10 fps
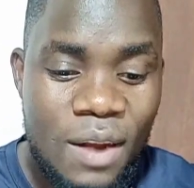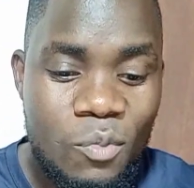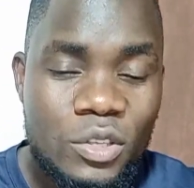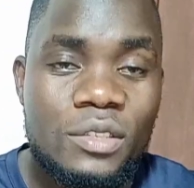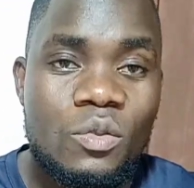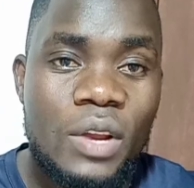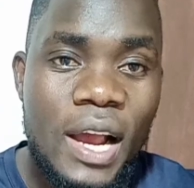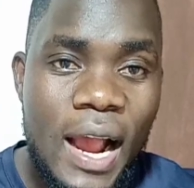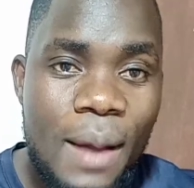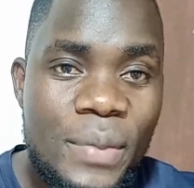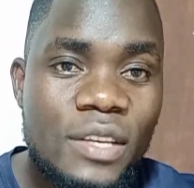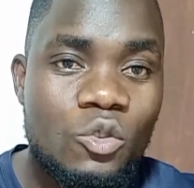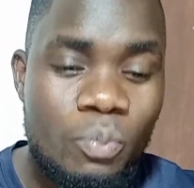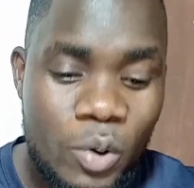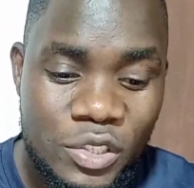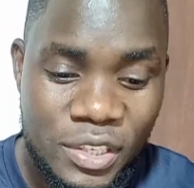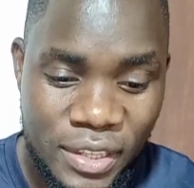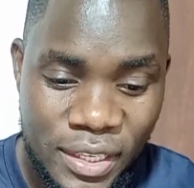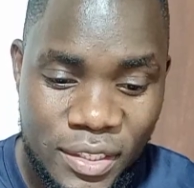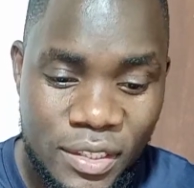and Moses Kuria coming to post
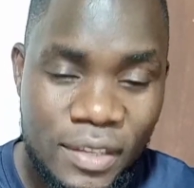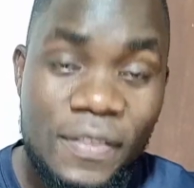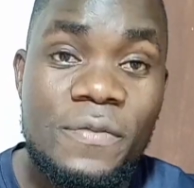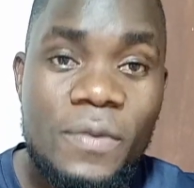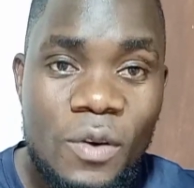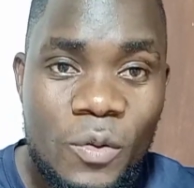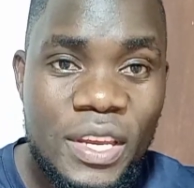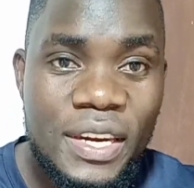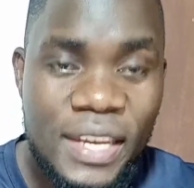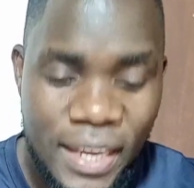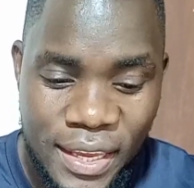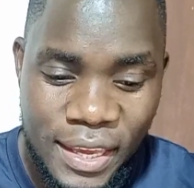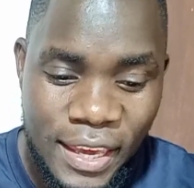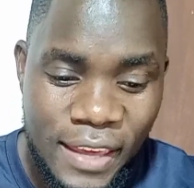this the following day,